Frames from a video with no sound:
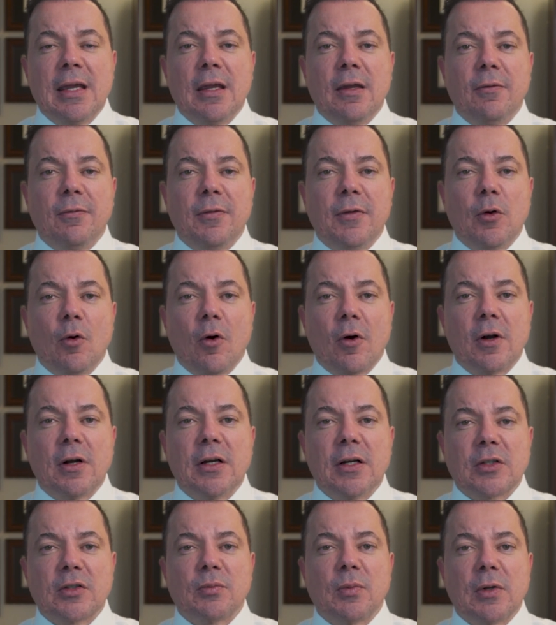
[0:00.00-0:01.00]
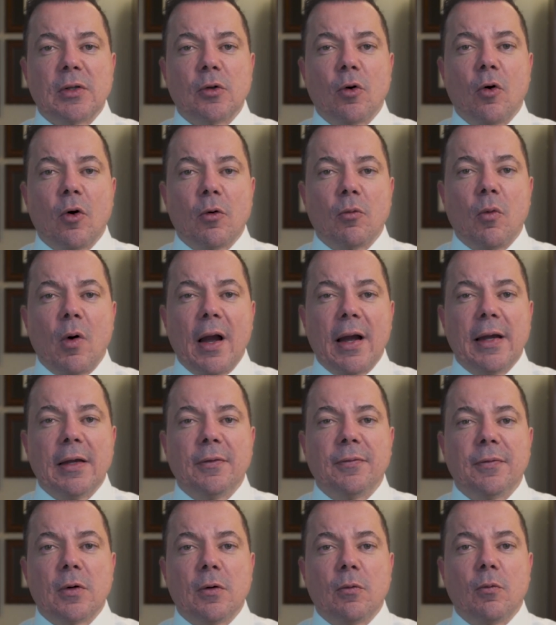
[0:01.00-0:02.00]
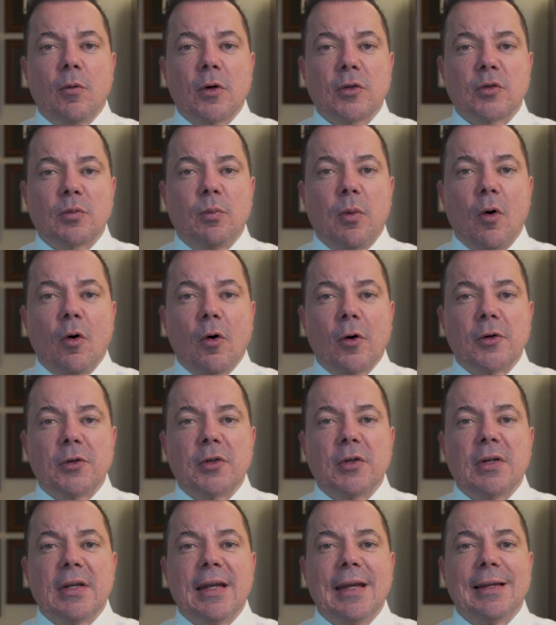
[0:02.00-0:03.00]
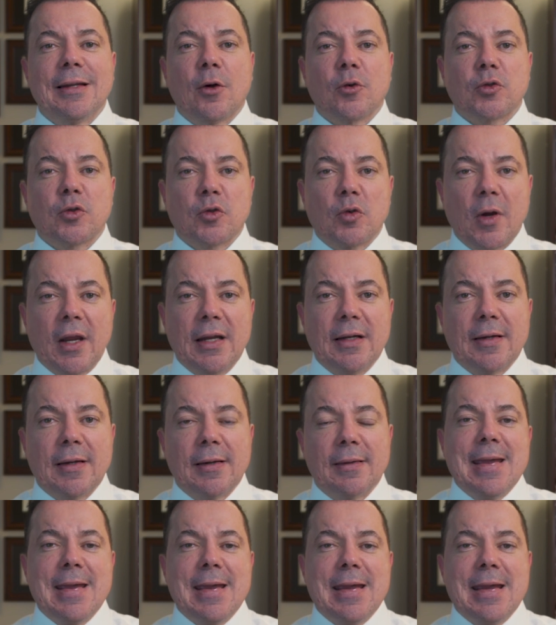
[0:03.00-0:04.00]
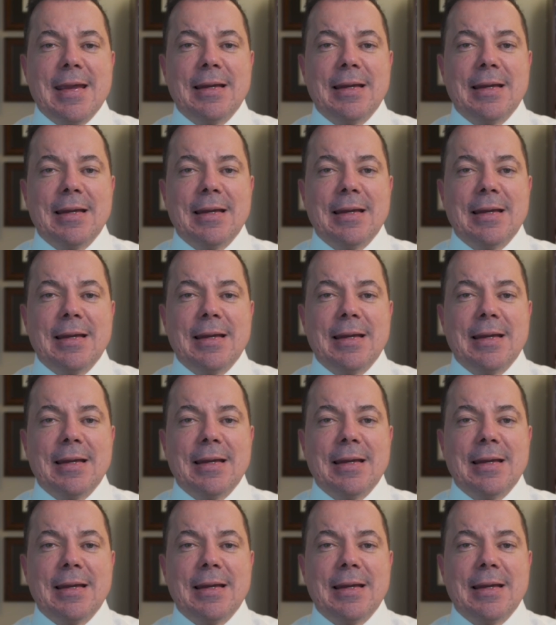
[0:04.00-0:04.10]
if your husband or wife was born in Australia.